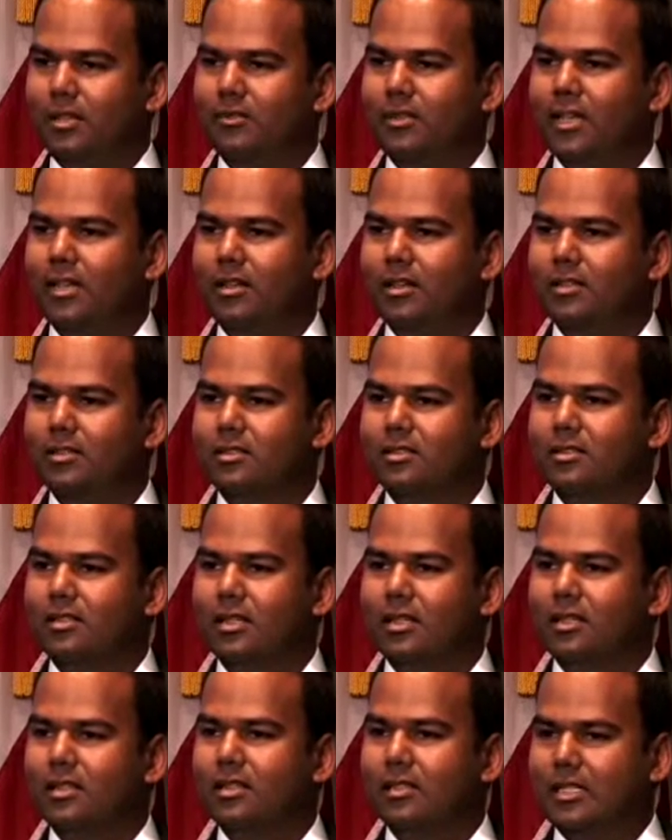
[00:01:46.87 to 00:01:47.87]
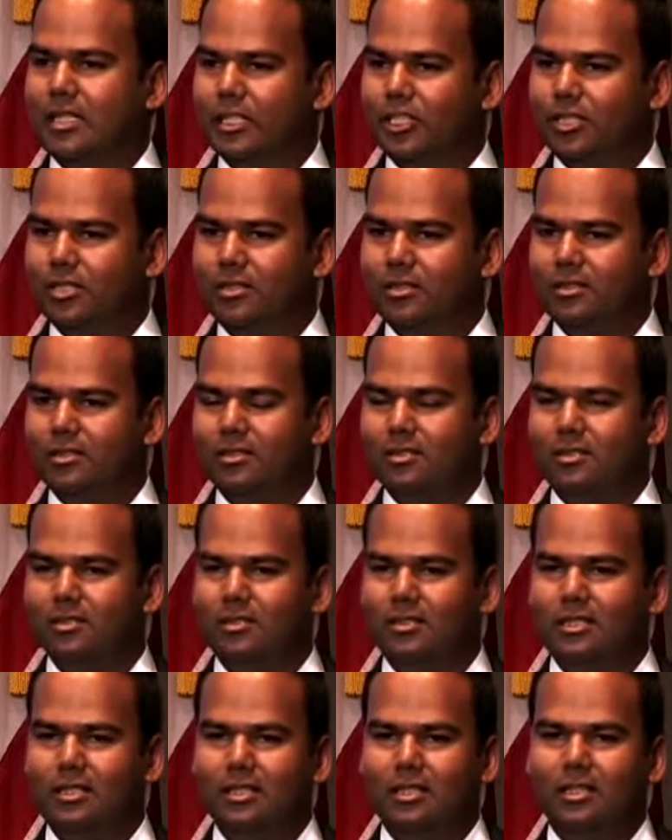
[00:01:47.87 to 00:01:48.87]
various uh, conditions,
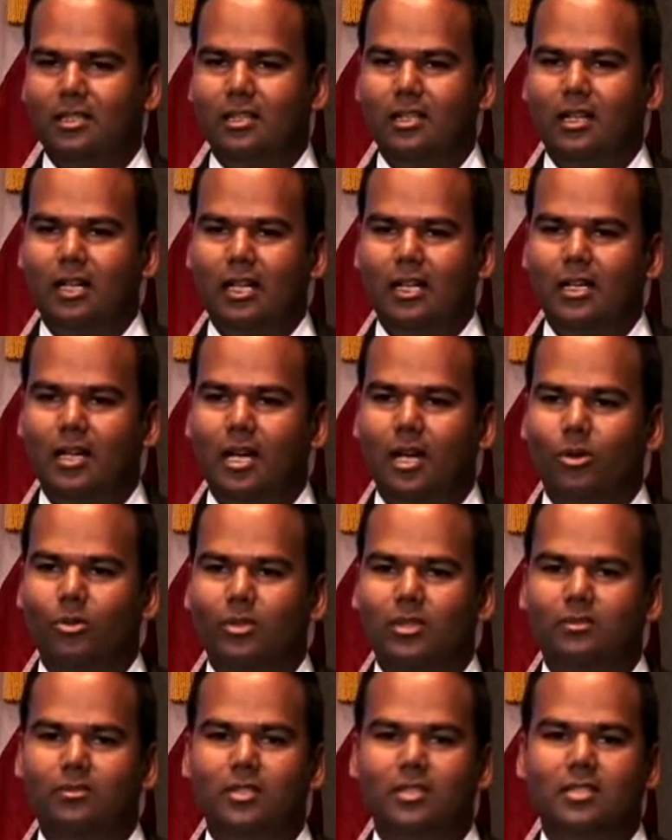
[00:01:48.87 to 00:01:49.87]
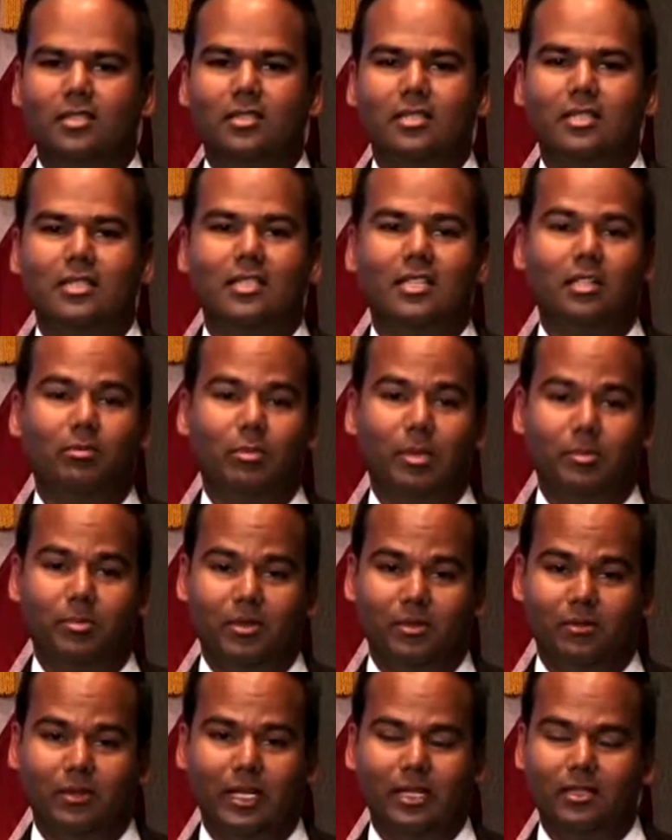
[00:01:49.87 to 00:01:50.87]
and how liver disease can be
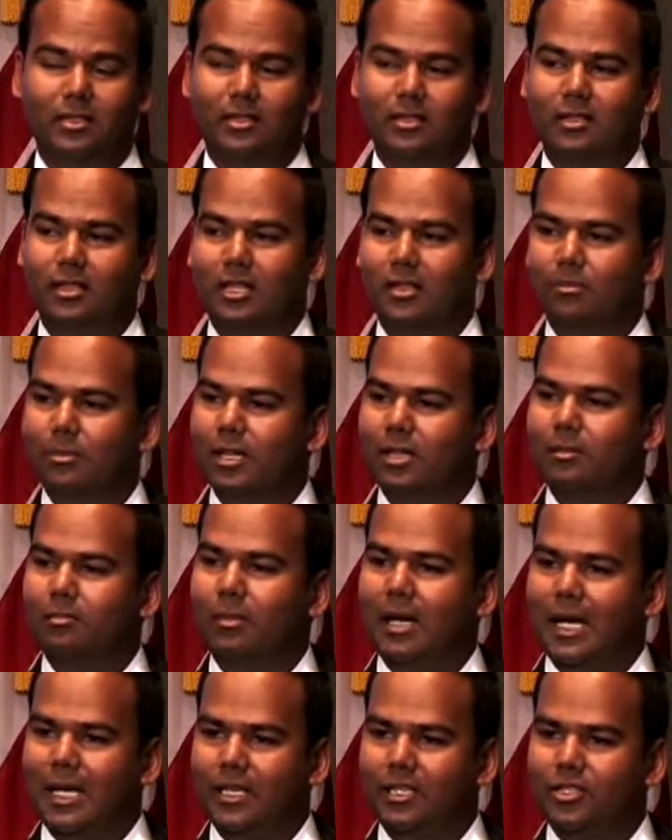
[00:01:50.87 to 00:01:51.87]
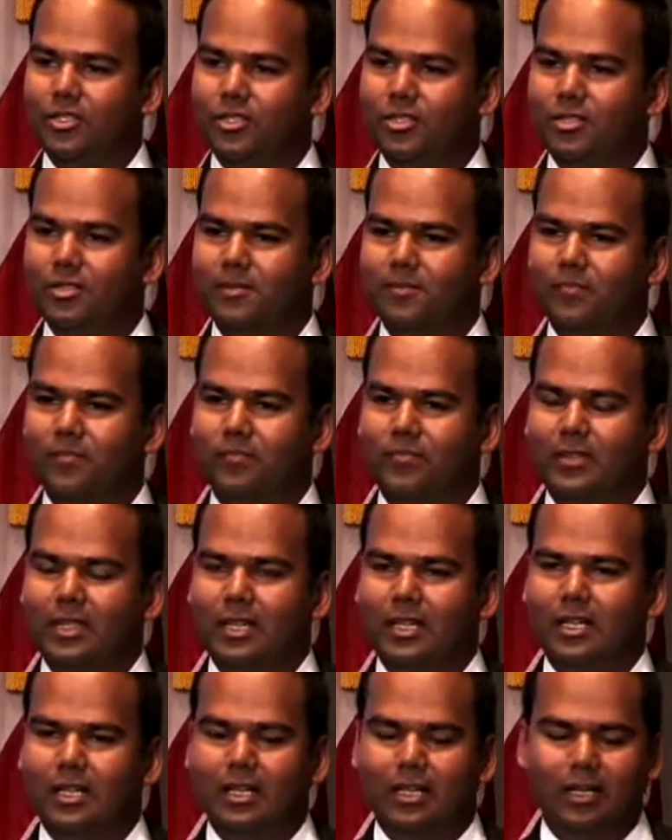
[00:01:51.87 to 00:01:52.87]
prevented and better managed.
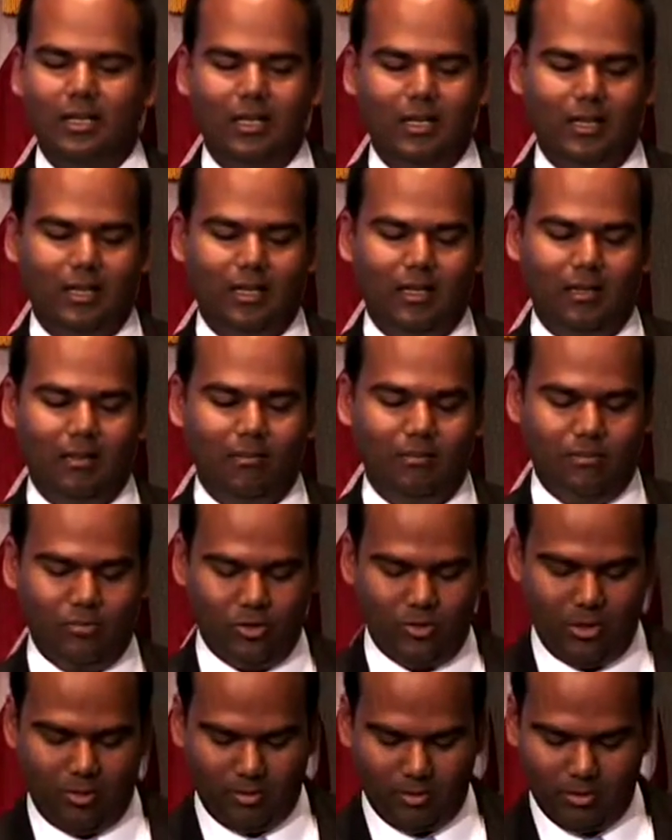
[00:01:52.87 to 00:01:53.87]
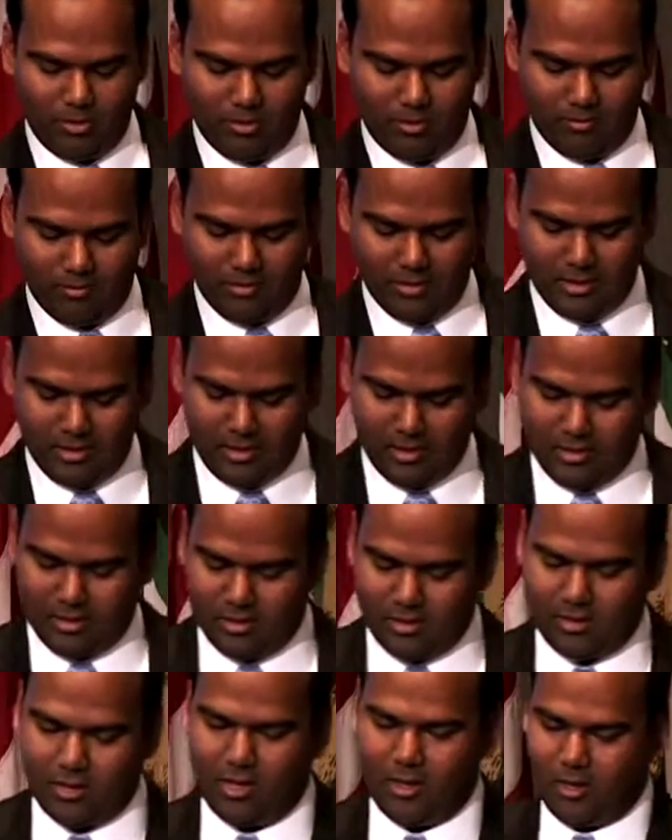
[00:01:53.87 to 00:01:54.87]
Um, so I'm going to
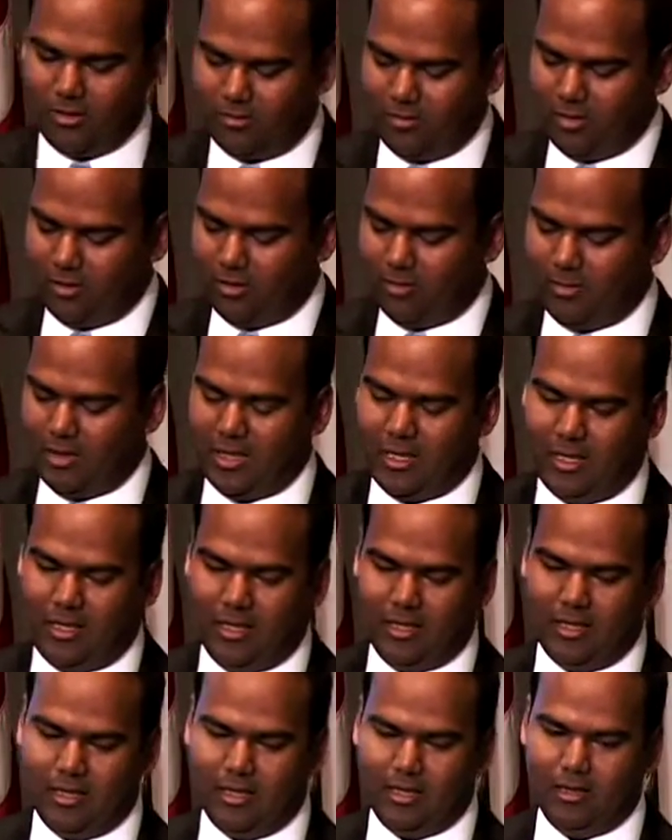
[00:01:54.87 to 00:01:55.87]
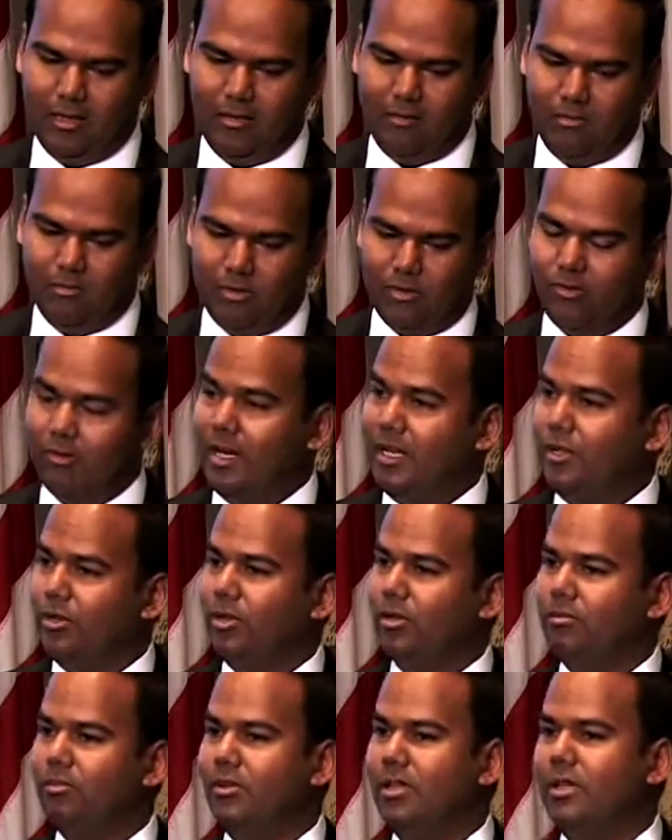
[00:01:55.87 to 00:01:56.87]
start off here by um, providing
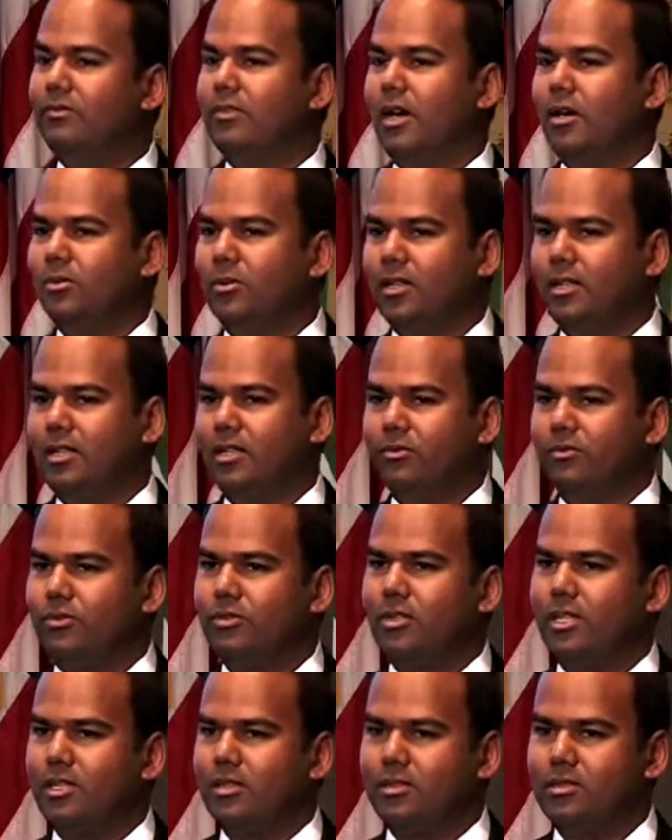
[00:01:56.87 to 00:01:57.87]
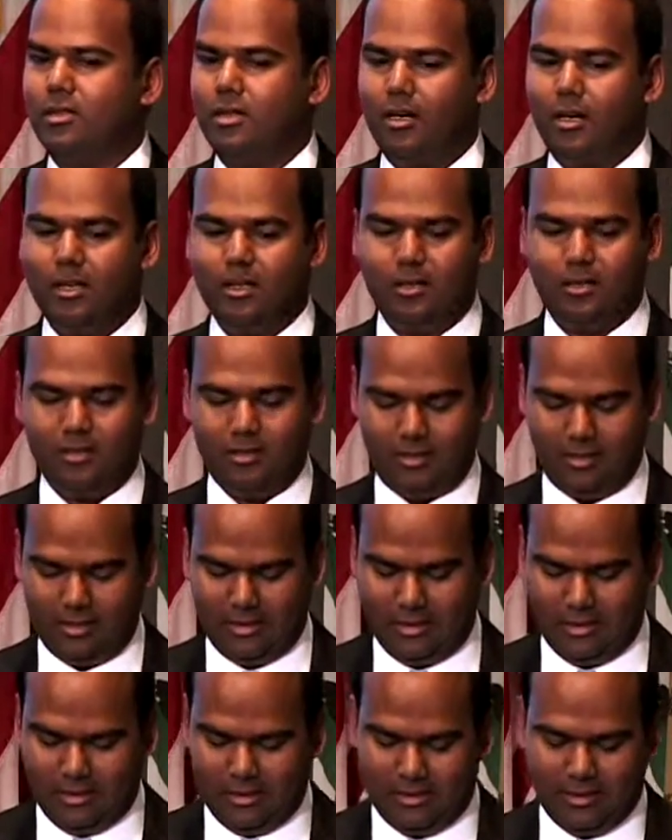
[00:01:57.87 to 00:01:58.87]
a brief outline of today's talk.
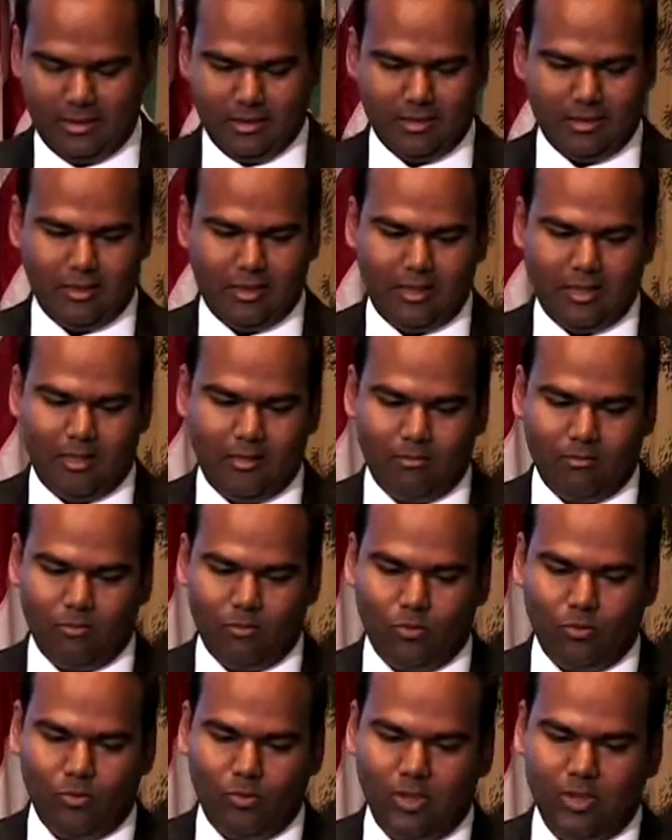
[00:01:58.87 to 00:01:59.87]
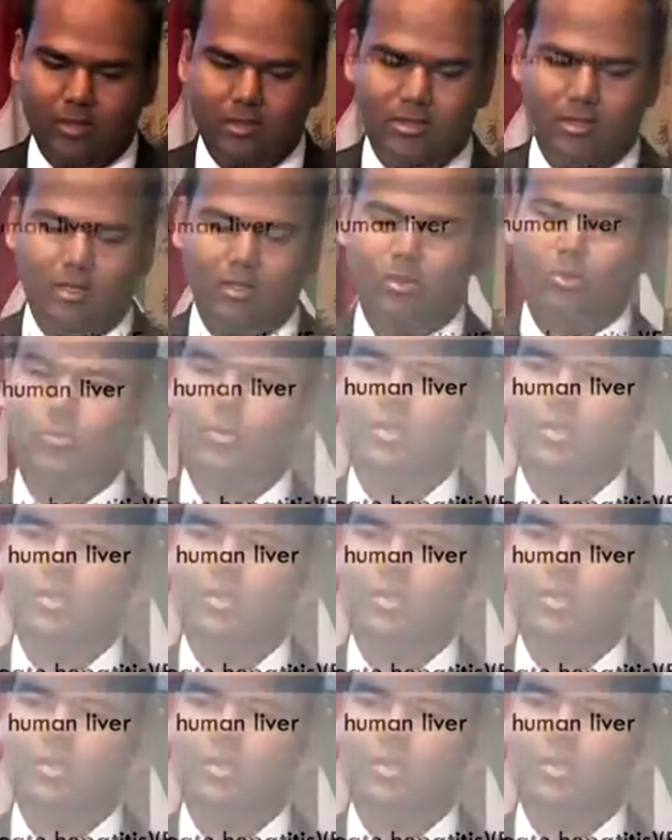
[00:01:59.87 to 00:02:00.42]
Um, we'll start off